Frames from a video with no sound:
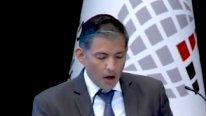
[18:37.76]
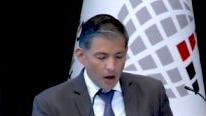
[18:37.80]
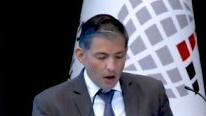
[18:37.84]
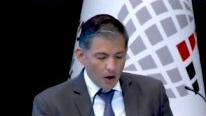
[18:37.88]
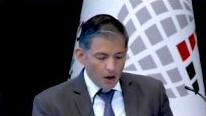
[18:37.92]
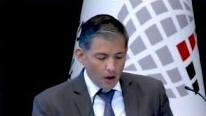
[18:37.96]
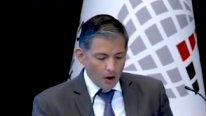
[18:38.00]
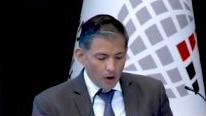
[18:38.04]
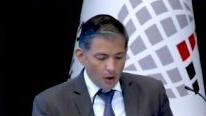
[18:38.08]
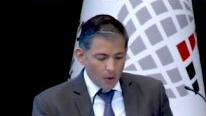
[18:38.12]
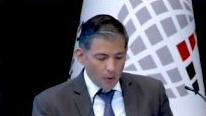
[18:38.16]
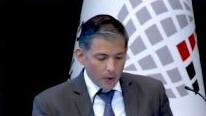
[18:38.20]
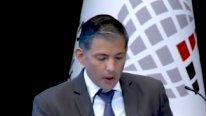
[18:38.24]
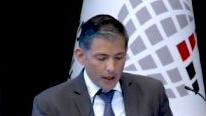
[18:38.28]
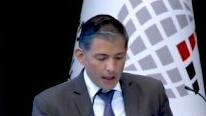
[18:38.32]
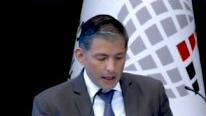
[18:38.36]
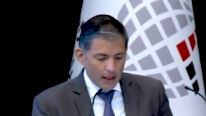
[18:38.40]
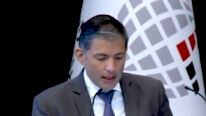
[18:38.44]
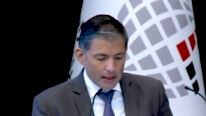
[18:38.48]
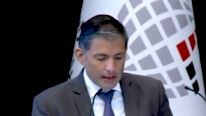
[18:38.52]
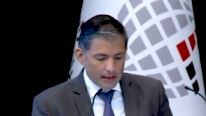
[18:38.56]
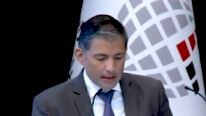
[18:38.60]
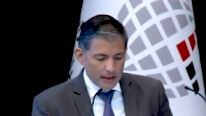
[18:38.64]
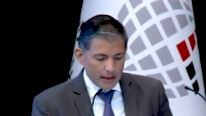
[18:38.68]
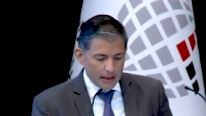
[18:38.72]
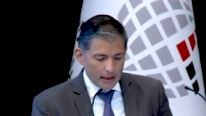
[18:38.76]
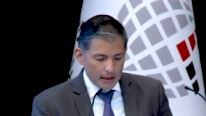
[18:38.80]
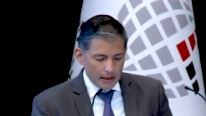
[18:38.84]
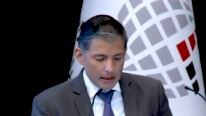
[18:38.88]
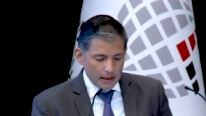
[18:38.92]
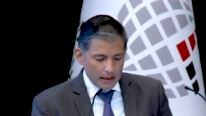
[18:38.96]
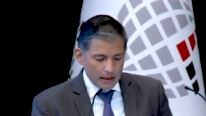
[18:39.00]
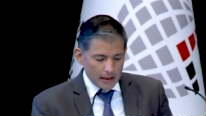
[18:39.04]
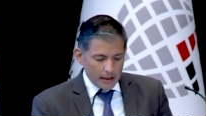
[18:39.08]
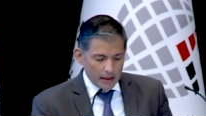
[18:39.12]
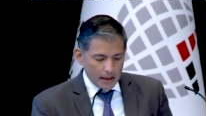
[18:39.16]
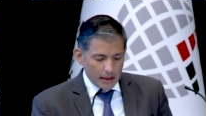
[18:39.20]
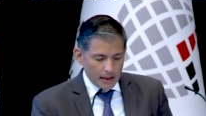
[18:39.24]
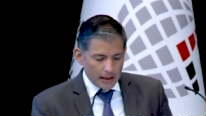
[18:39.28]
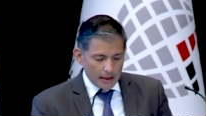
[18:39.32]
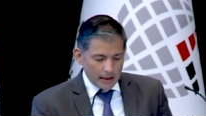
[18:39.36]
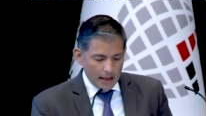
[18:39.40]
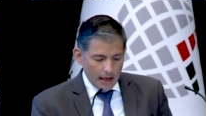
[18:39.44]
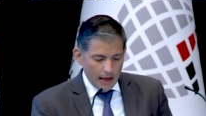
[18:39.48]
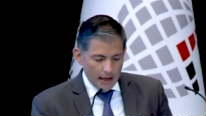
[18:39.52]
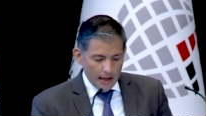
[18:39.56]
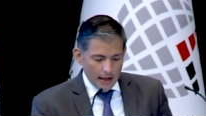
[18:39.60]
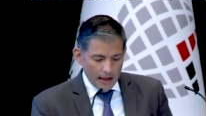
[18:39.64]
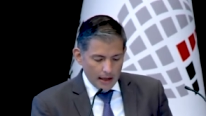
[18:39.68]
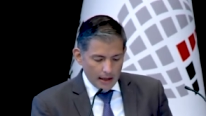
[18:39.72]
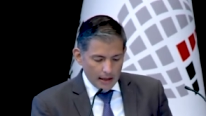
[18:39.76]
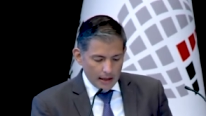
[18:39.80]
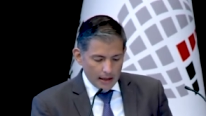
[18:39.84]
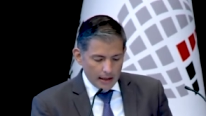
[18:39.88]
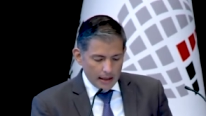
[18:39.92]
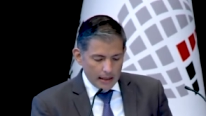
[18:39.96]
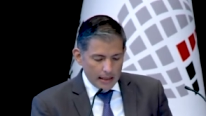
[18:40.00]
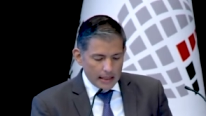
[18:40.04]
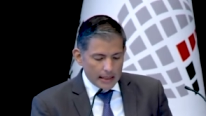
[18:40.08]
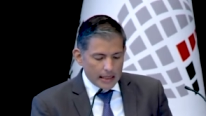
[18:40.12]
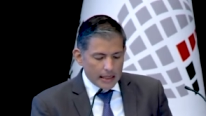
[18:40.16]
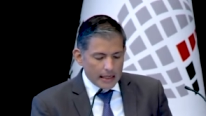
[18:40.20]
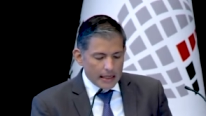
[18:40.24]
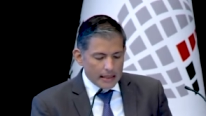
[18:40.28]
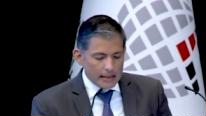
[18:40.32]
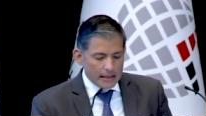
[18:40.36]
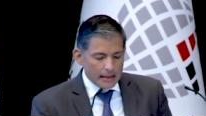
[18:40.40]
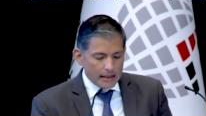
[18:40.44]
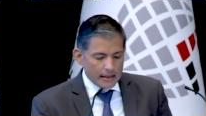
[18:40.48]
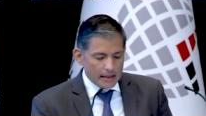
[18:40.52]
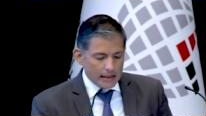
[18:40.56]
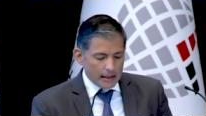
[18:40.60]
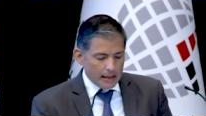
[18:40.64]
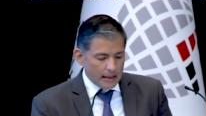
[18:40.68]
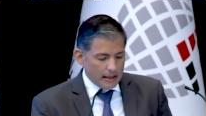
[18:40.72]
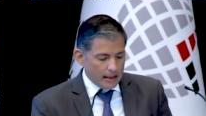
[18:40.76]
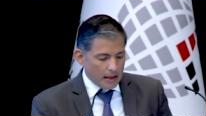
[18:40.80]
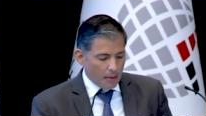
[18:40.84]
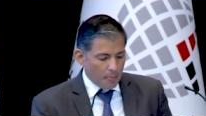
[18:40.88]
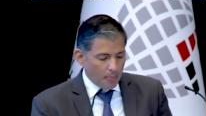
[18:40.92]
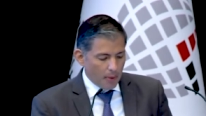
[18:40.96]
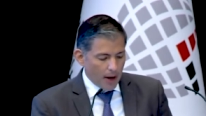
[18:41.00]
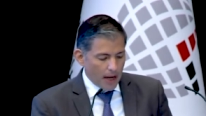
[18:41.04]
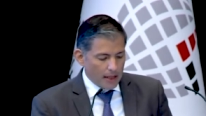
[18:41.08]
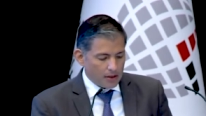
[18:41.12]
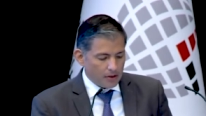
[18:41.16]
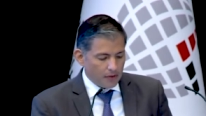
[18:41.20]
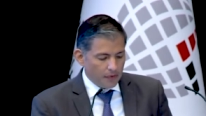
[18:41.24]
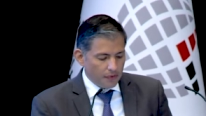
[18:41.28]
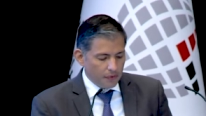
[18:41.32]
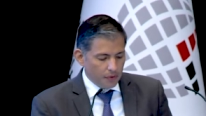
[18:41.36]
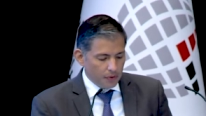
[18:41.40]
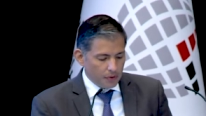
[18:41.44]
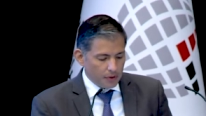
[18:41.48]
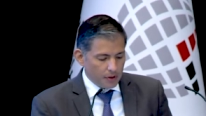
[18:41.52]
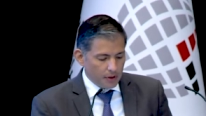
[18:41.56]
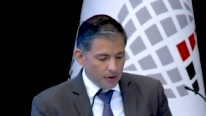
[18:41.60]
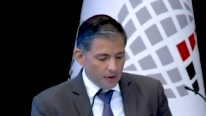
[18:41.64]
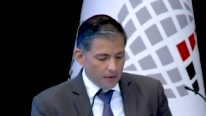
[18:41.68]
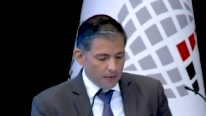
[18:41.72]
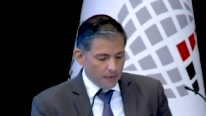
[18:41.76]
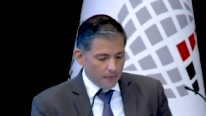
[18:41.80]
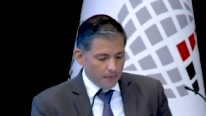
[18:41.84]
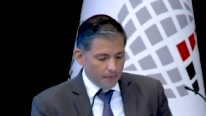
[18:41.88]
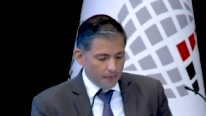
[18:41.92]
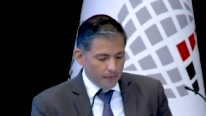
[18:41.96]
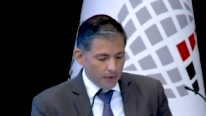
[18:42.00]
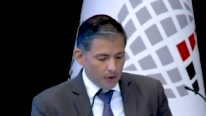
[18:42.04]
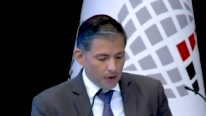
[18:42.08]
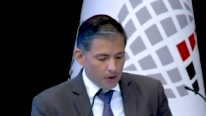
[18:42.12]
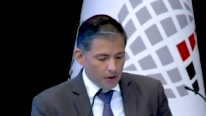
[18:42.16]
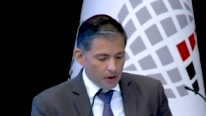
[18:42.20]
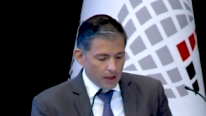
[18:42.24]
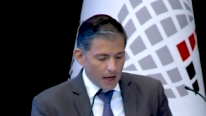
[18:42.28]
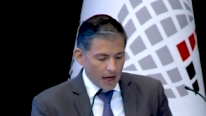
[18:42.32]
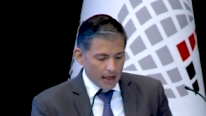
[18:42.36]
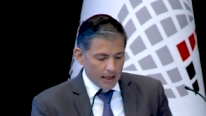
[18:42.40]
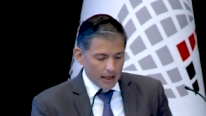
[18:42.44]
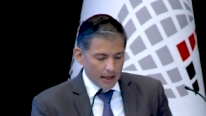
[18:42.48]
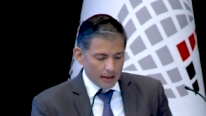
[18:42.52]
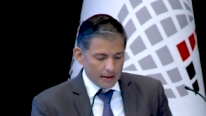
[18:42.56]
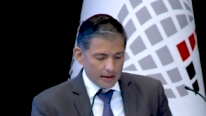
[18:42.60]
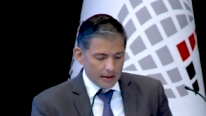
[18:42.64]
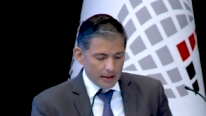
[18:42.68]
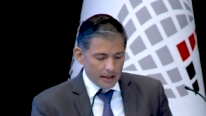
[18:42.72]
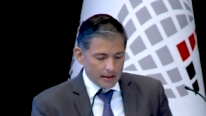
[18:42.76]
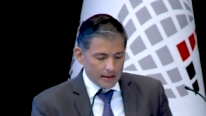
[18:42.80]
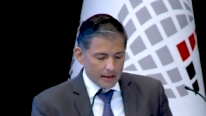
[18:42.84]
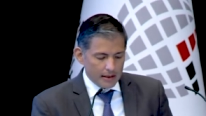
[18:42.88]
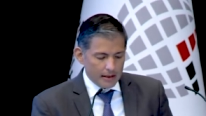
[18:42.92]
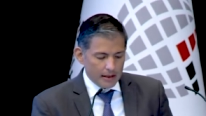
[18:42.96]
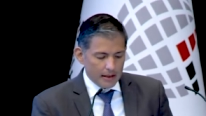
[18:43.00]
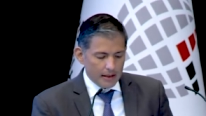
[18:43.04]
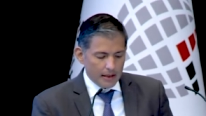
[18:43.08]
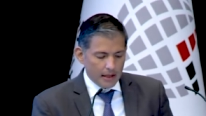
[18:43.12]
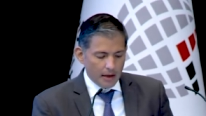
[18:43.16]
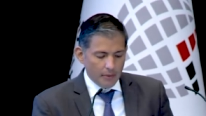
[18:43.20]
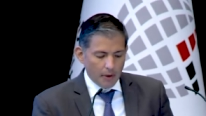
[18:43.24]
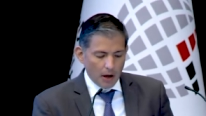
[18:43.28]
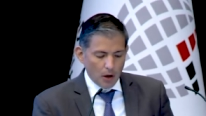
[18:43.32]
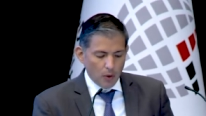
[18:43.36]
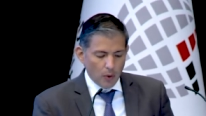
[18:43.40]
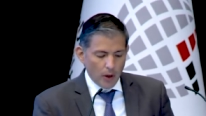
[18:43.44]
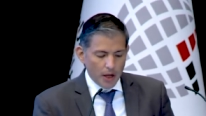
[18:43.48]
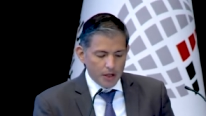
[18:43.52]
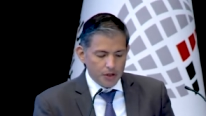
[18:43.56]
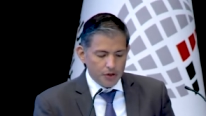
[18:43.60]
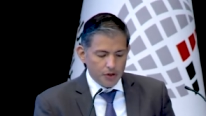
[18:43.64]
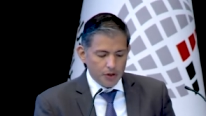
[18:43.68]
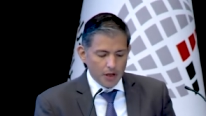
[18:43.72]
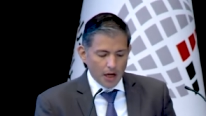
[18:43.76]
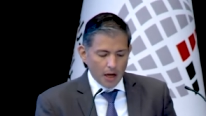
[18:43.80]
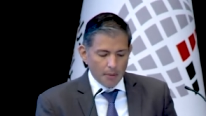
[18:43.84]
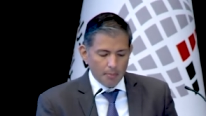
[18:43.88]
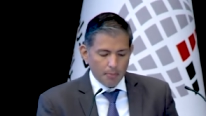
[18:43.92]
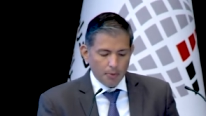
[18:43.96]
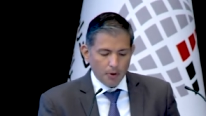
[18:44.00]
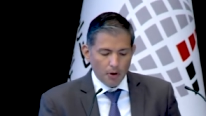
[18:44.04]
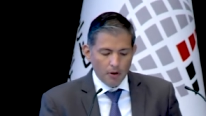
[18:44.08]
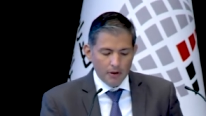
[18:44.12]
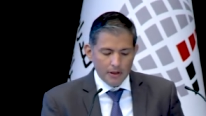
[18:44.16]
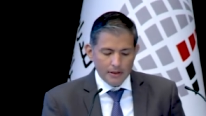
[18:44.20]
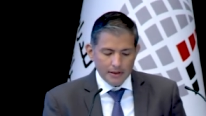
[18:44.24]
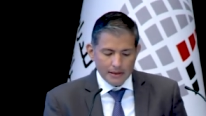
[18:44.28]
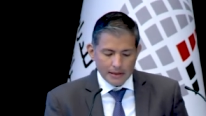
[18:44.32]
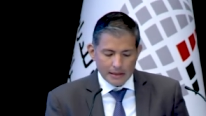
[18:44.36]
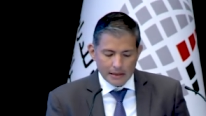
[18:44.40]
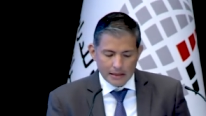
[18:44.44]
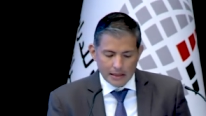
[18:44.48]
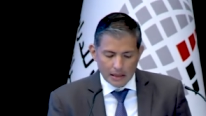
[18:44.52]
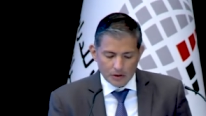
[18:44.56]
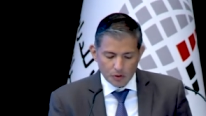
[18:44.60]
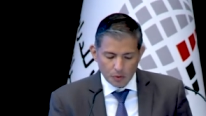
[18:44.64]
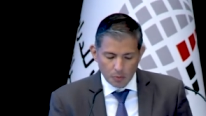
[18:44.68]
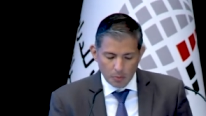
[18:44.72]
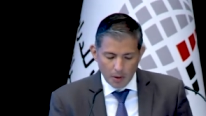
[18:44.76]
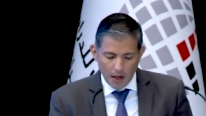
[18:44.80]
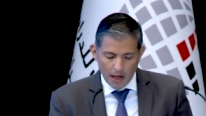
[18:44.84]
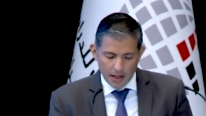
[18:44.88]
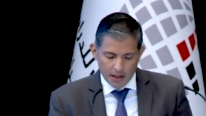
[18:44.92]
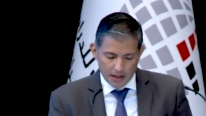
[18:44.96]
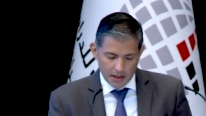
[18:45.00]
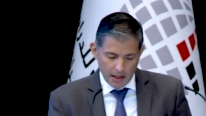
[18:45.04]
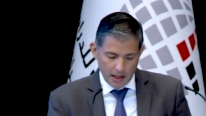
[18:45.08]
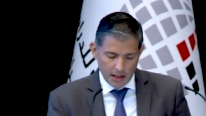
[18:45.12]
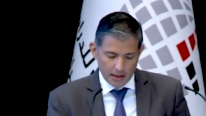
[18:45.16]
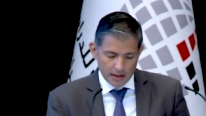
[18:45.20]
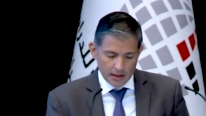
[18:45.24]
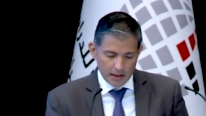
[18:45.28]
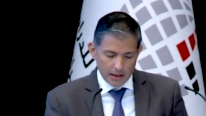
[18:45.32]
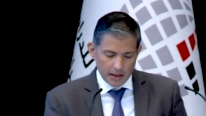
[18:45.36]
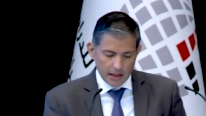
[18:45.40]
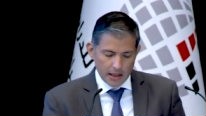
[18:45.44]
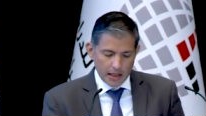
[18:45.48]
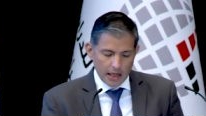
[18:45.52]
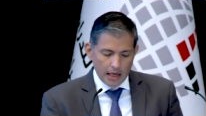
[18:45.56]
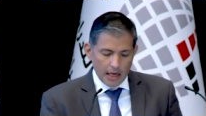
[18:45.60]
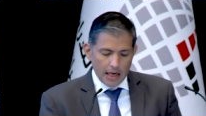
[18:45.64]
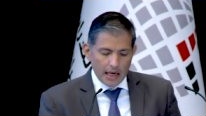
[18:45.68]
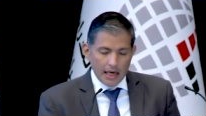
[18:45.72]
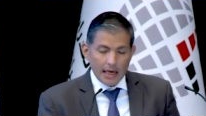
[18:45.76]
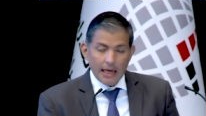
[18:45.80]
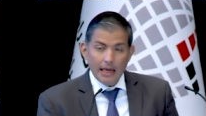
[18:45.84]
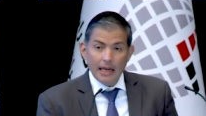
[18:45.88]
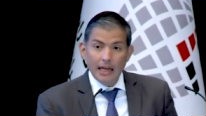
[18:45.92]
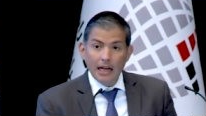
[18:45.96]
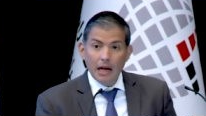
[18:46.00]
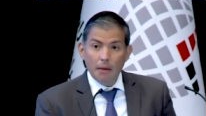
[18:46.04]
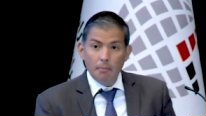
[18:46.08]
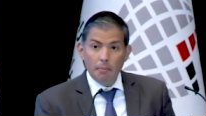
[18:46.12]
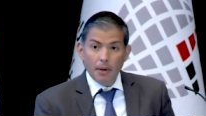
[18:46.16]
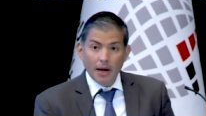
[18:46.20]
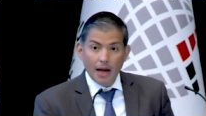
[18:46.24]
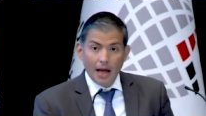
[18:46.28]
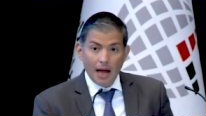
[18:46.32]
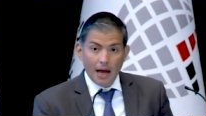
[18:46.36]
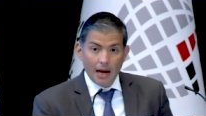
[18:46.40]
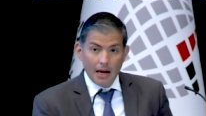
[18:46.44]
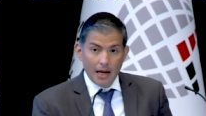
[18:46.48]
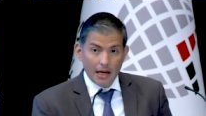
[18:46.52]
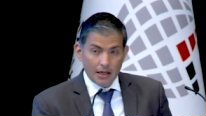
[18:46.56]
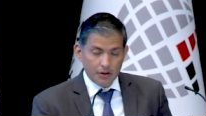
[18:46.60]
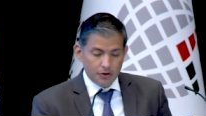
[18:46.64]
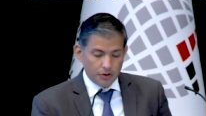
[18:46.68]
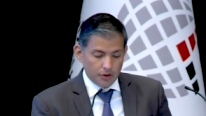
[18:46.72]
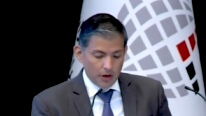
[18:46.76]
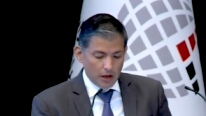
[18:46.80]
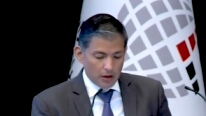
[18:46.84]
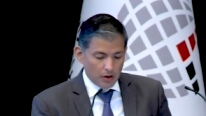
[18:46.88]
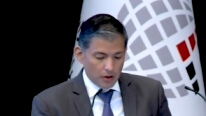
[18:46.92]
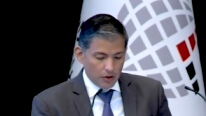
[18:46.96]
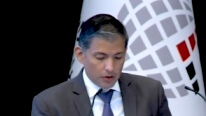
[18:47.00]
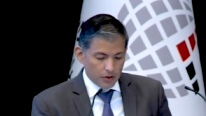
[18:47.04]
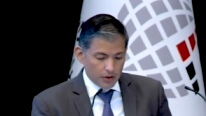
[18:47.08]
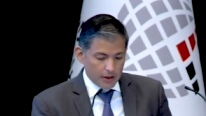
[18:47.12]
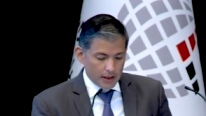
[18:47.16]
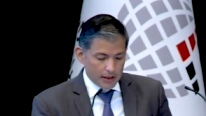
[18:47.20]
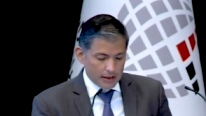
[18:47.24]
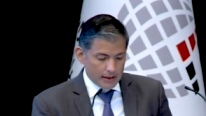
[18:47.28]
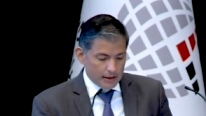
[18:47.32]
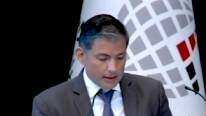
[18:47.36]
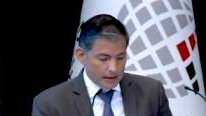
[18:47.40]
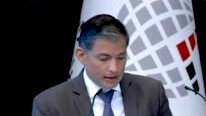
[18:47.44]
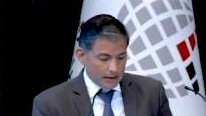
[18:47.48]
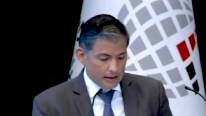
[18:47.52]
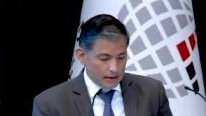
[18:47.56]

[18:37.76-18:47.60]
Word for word: OECD data. Increases in the price of food, fuel and electricity, devaluation and problems in the supply chain. In a pre-electoral context,